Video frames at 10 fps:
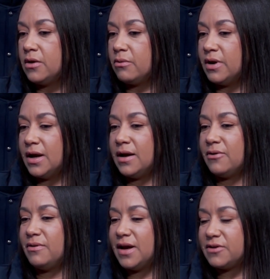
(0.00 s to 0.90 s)
when
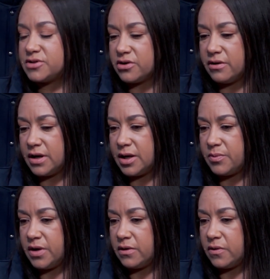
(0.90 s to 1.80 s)
I was growing up,
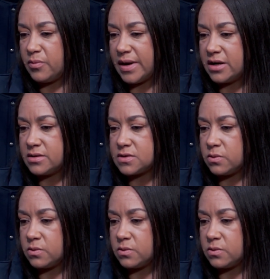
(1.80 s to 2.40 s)
the parents